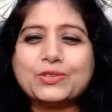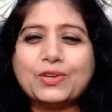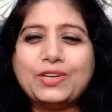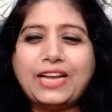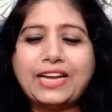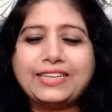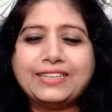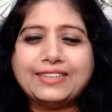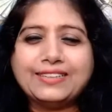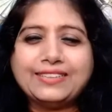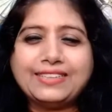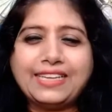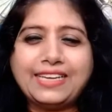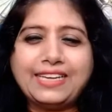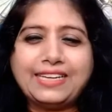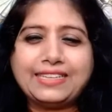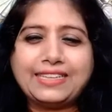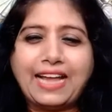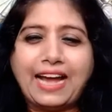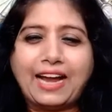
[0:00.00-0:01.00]
So let us
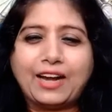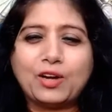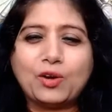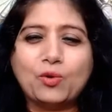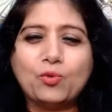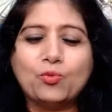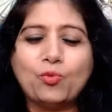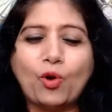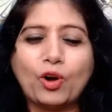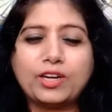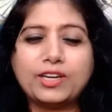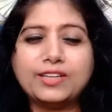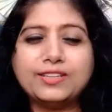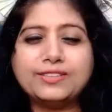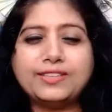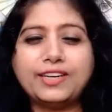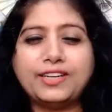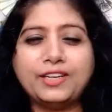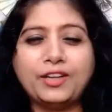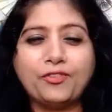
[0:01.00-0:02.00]
see that what
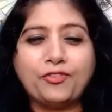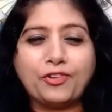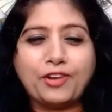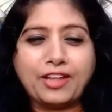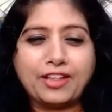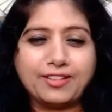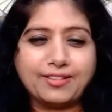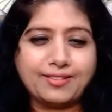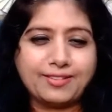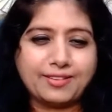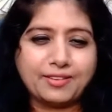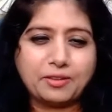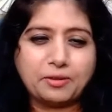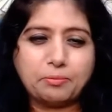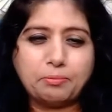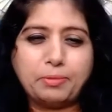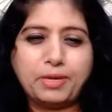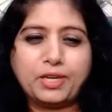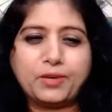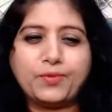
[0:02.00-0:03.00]
is the difference
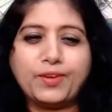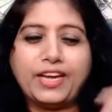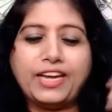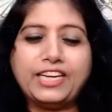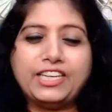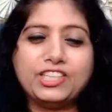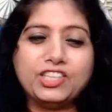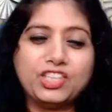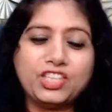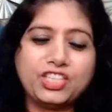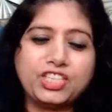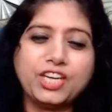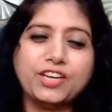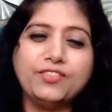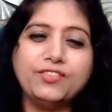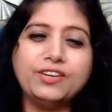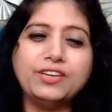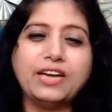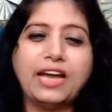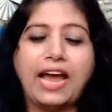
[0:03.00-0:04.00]
between
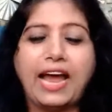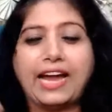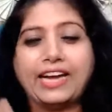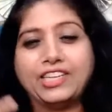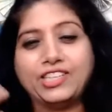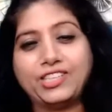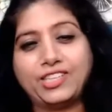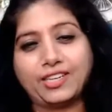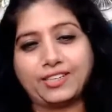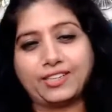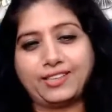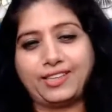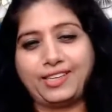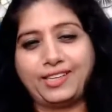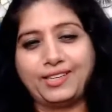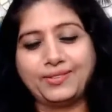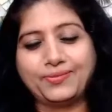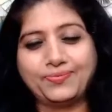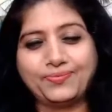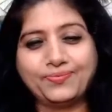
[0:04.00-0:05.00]
Shiva and
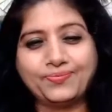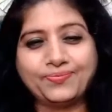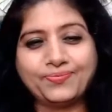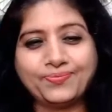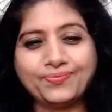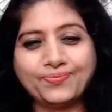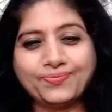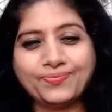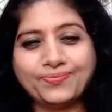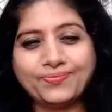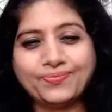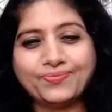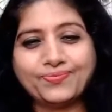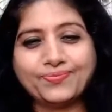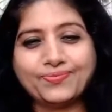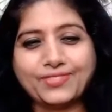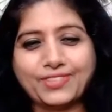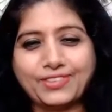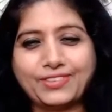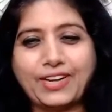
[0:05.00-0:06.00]
Shakti.
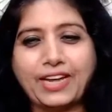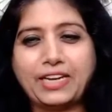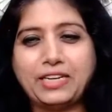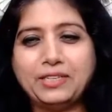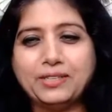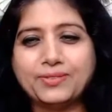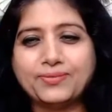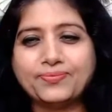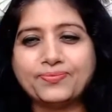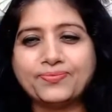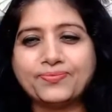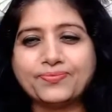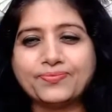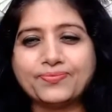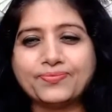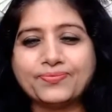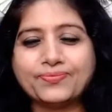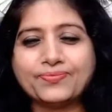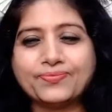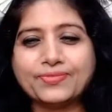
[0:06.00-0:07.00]
Right?
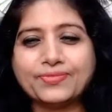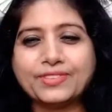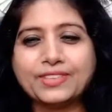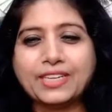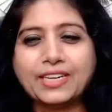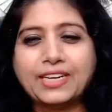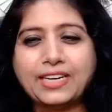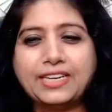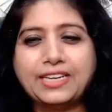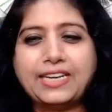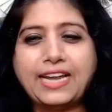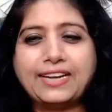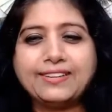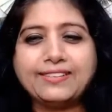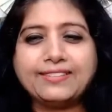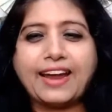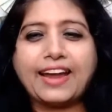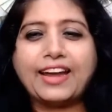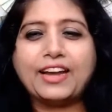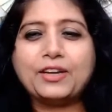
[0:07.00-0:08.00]

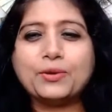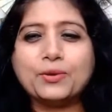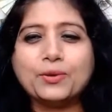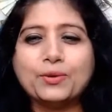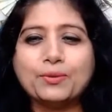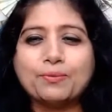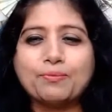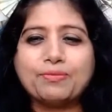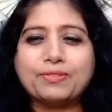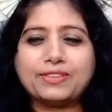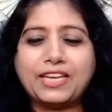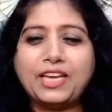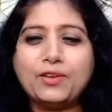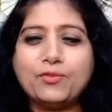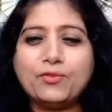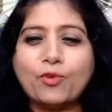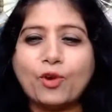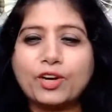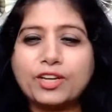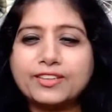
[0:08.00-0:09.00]
Let's try to
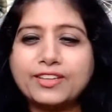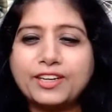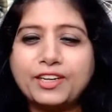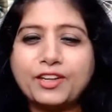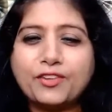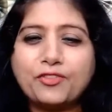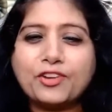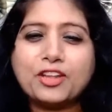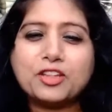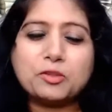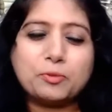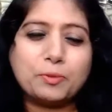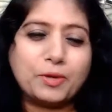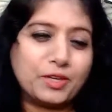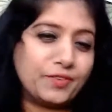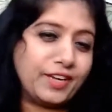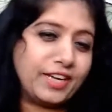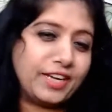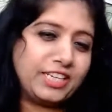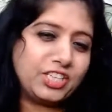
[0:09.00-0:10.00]
see what is the difference
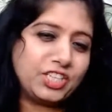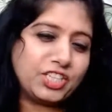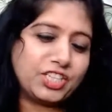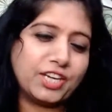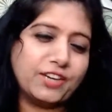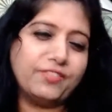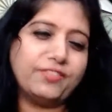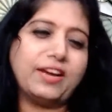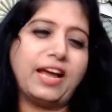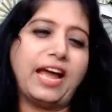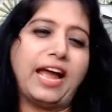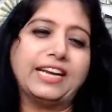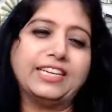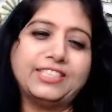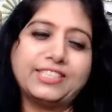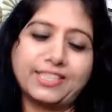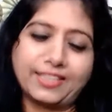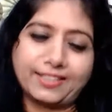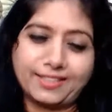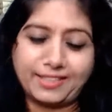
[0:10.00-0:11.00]
between Shiva
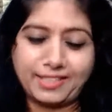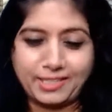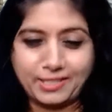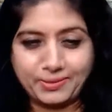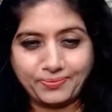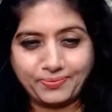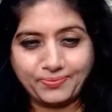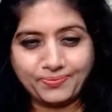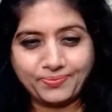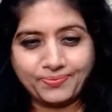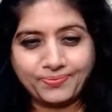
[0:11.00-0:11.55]
and Shakti.